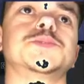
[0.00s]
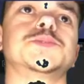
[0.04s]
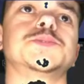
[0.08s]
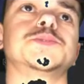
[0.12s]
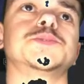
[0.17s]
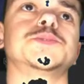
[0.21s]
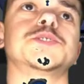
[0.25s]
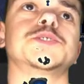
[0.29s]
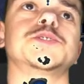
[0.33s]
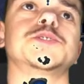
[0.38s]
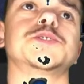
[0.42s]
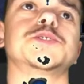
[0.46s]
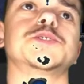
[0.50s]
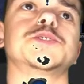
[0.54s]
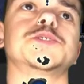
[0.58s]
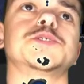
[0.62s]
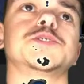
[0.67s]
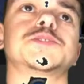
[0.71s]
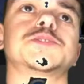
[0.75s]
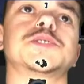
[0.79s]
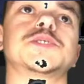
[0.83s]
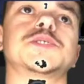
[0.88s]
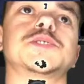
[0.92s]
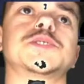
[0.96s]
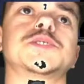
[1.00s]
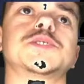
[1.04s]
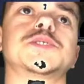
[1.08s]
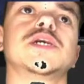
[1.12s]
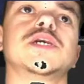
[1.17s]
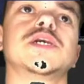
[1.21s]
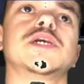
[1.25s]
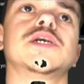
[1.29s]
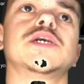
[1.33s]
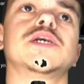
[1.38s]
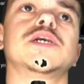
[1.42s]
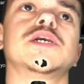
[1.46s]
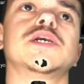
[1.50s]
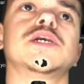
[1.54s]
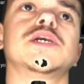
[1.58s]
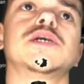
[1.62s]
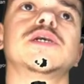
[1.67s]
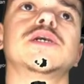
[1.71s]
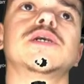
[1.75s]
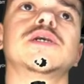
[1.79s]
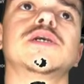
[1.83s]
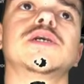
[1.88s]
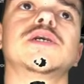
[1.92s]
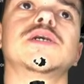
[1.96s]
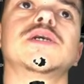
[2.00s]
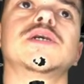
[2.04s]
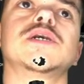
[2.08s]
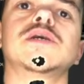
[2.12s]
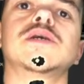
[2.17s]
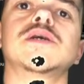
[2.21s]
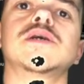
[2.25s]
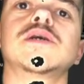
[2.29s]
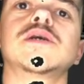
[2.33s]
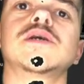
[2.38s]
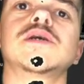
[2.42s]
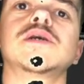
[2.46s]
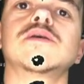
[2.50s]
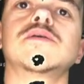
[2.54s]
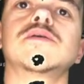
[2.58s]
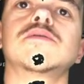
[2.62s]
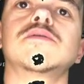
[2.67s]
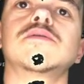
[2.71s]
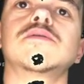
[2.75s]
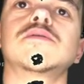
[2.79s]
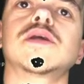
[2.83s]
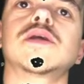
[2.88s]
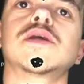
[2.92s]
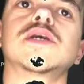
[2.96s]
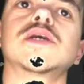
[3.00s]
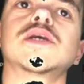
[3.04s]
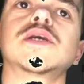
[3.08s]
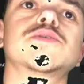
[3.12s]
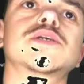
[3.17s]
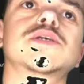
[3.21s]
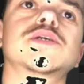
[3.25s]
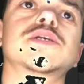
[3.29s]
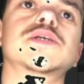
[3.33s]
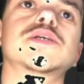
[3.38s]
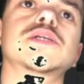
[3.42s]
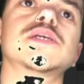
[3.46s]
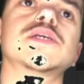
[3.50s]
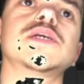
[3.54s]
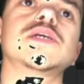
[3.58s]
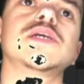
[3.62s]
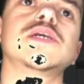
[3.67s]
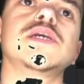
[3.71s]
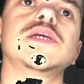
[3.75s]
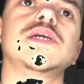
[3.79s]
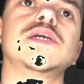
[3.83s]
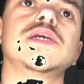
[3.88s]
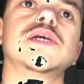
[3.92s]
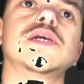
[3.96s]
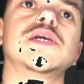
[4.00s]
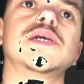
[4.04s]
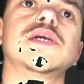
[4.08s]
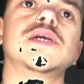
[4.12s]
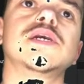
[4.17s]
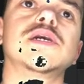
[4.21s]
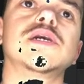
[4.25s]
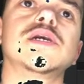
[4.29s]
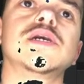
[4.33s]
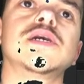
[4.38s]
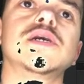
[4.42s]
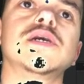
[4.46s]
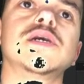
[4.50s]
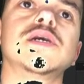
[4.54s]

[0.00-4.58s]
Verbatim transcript: Alright, let's quickly change that now. Right, edit.